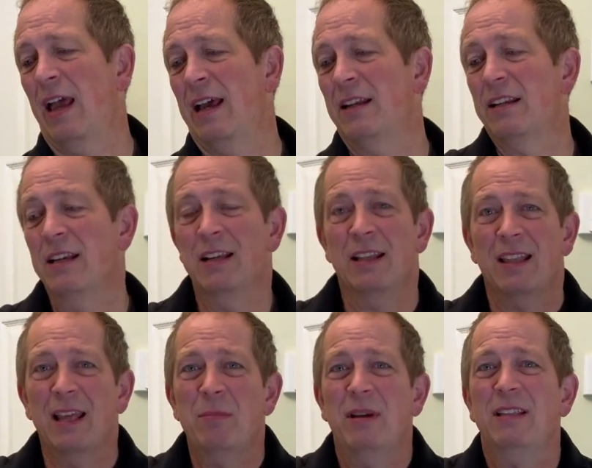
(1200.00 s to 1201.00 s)
And
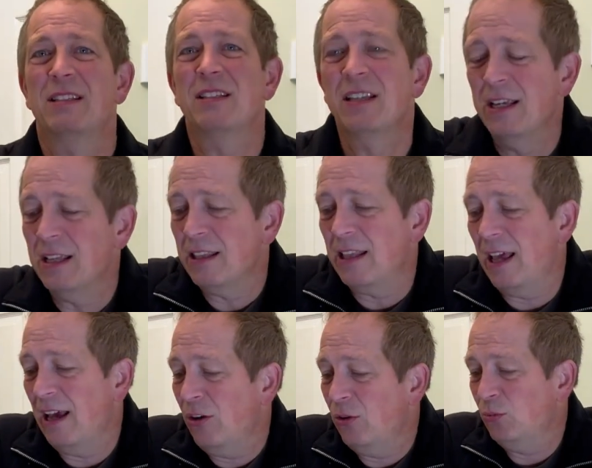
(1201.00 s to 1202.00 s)
that means
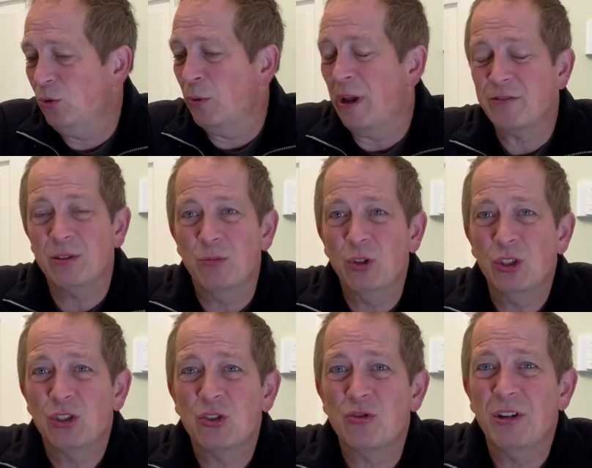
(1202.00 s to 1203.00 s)
that you'll have some
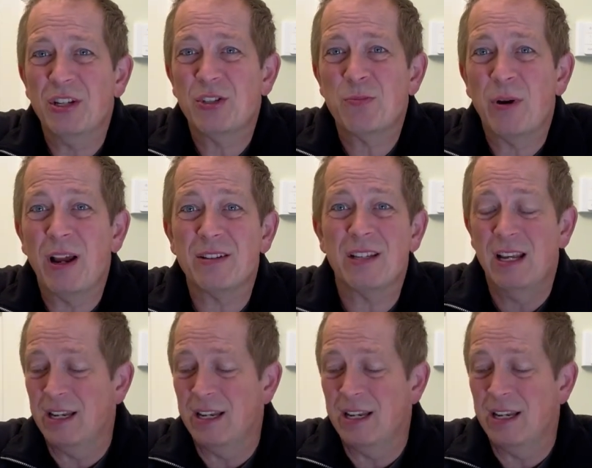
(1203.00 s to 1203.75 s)
nice green sprouts.